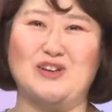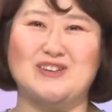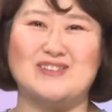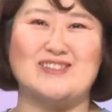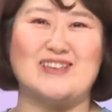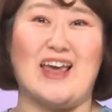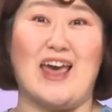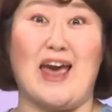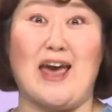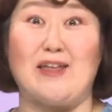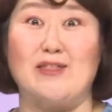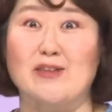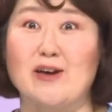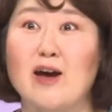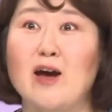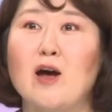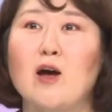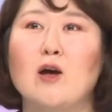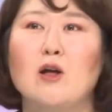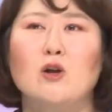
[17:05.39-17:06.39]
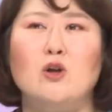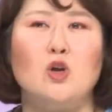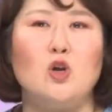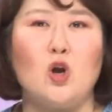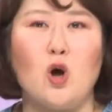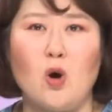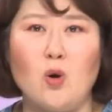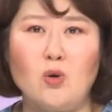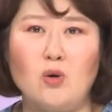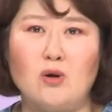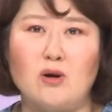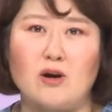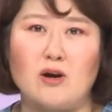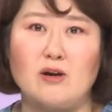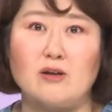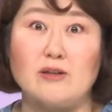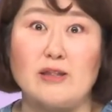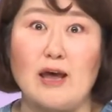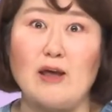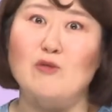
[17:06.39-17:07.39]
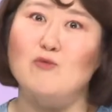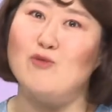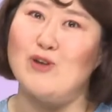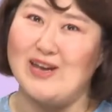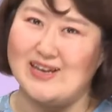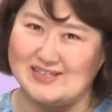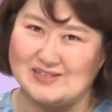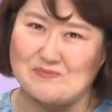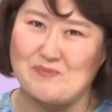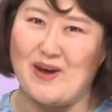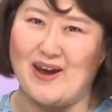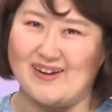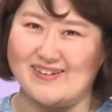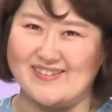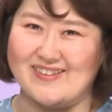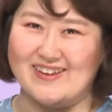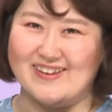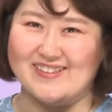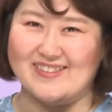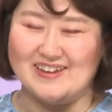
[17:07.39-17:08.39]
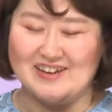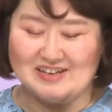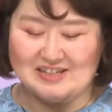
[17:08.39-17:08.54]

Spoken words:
head longer than we expected.